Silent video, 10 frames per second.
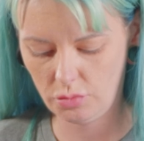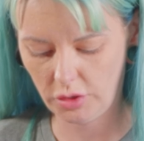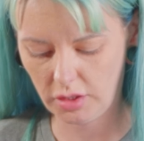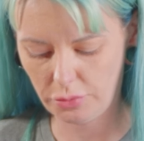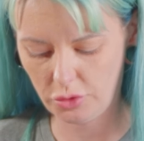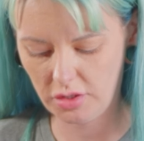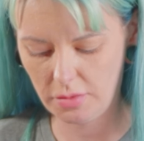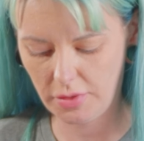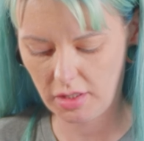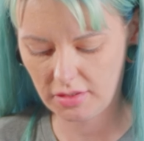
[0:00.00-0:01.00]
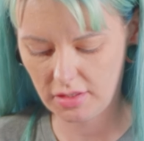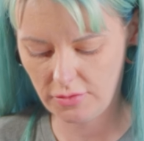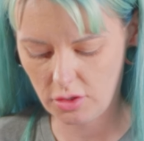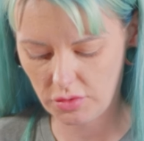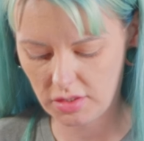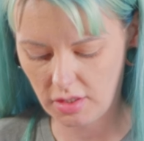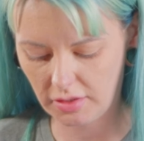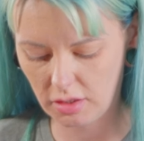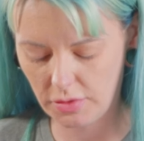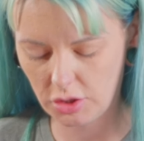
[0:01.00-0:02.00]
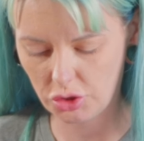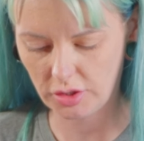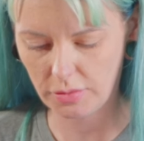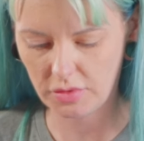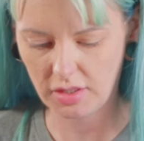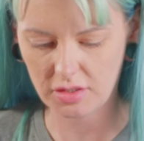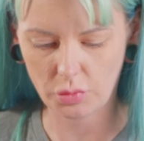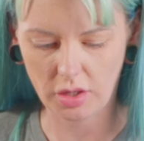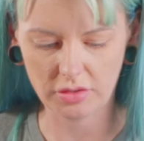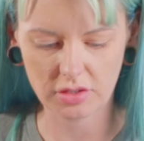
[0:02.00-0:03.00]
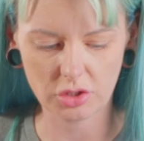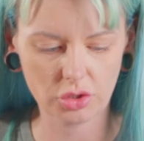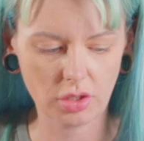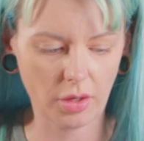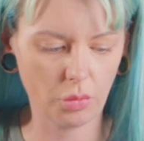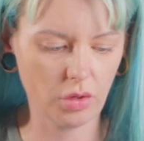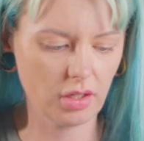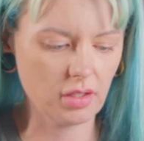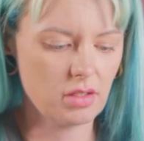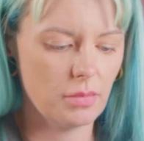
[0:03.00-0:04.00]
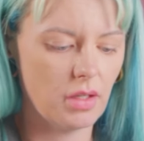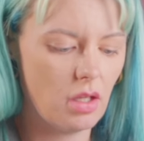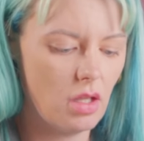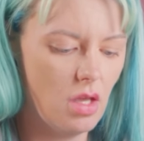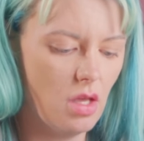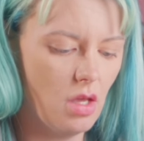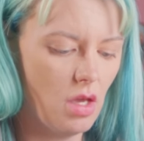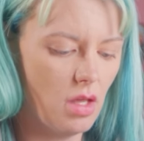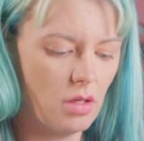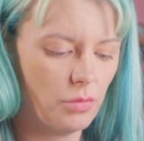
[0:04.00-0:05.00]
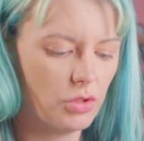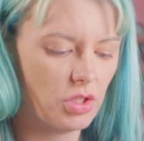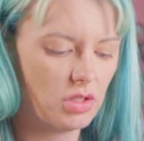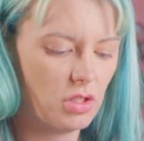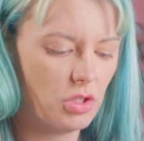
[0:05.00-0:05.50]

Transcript: We're gonna pour the epoxy, even though it's not gonna be trimmed as well as it, I wanted it to be. And then we're just